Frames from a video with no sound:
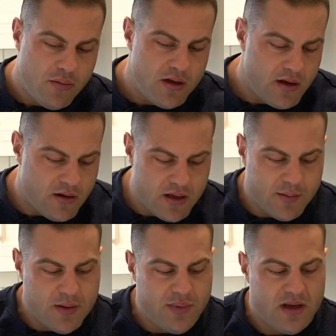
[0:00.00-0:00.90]
but you know, they
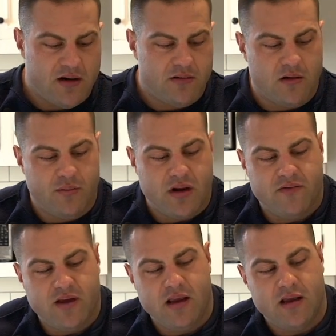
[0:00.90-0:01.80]
might be in a little bit
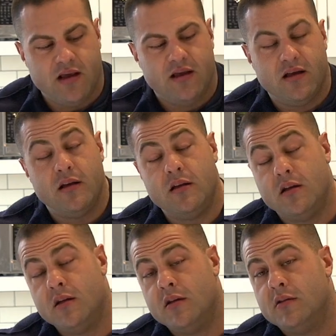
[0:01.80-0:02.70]
of a
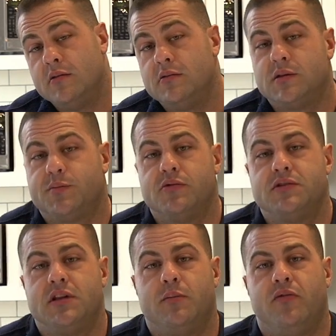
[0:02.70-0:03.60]

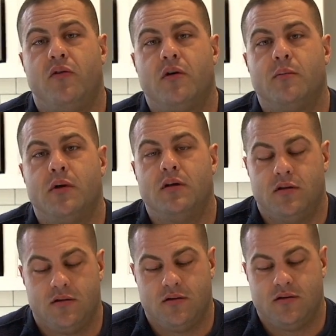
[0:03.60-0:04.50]
spruced up form,
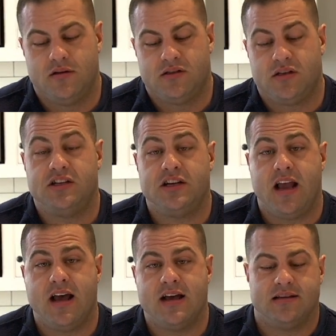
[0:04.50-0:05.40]
such
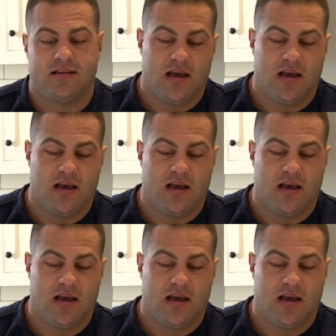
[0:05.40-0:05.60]
as